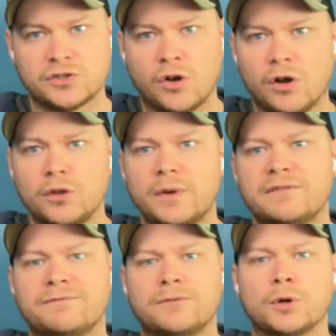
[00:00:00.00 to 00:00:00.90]
all the way
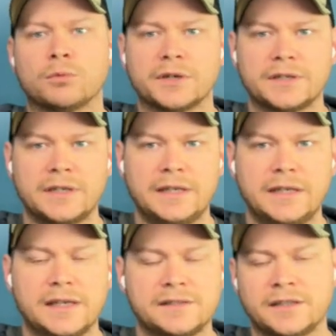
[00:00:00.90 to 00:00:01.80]
forward
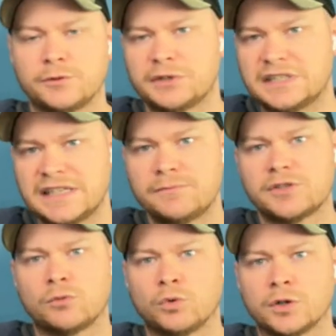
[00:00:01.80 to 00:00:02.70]
until he redeems
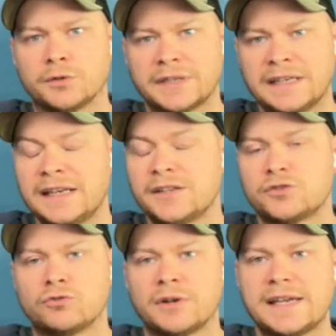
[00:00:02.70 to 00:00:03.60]
the world and in his
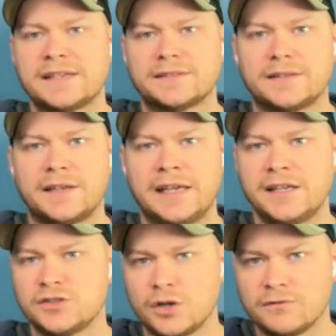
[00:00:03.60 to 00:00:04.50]
grace
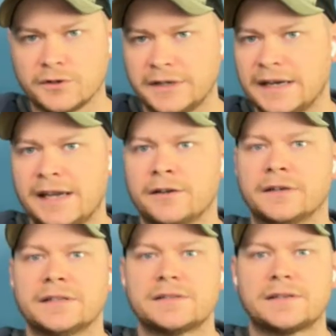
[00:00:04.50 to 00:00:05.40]
hands over an
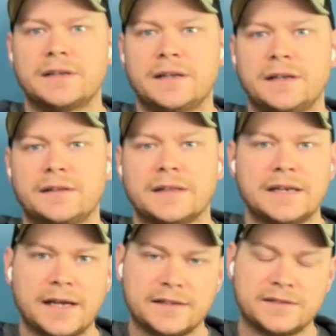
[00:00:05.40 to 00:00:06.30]
inheritance that
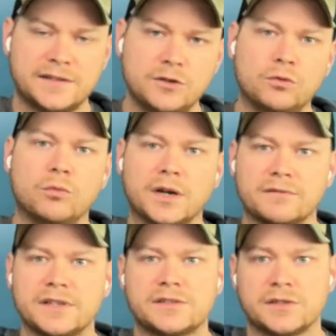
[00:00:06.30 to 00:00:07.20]
not a single one of
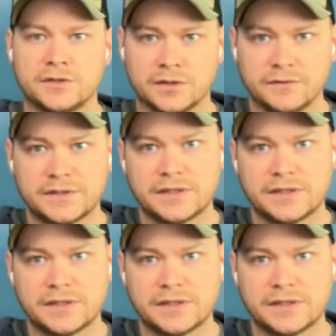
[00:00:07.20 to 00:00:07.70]
us deserves.